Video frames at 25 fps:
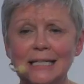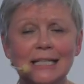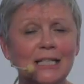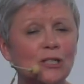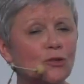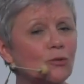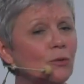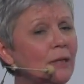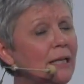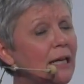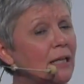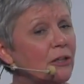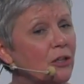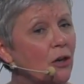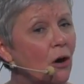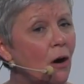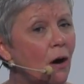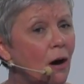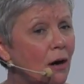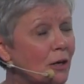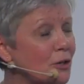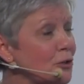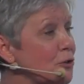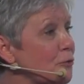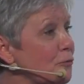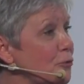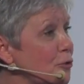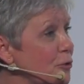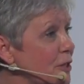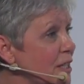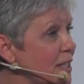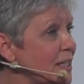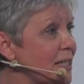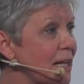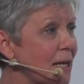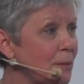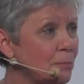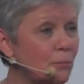that is really at the heart of the
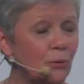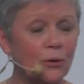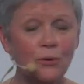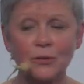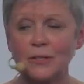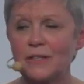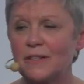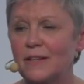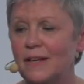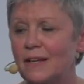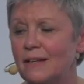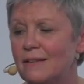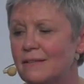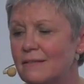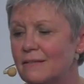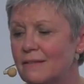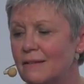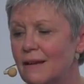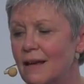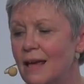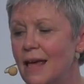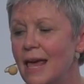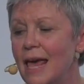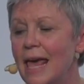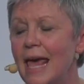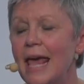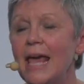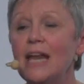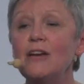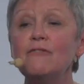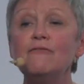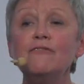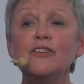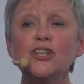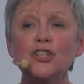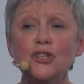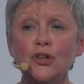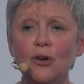design process
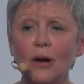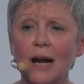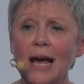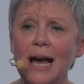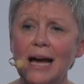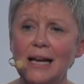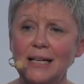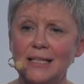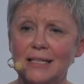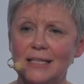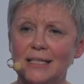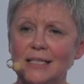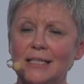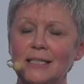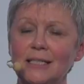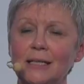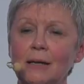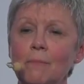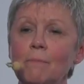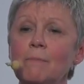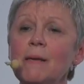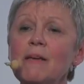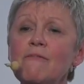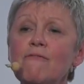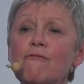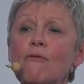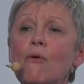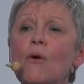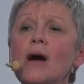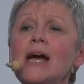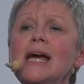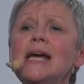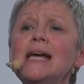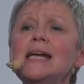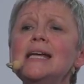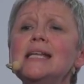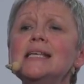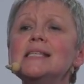and visualize it before
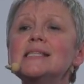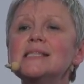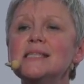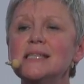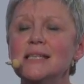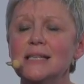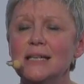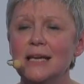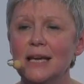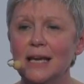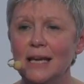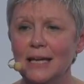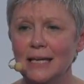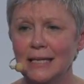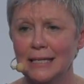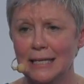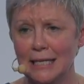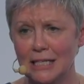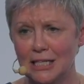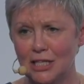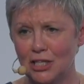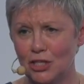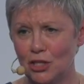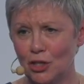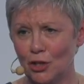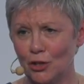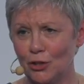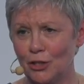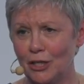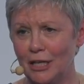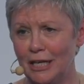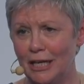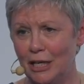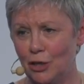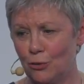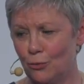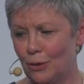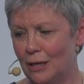anything gets done
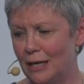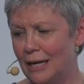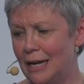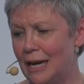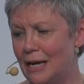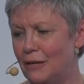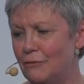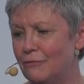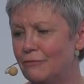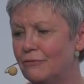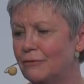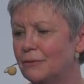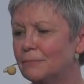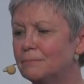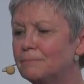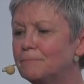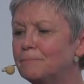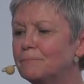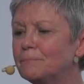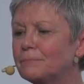in real life.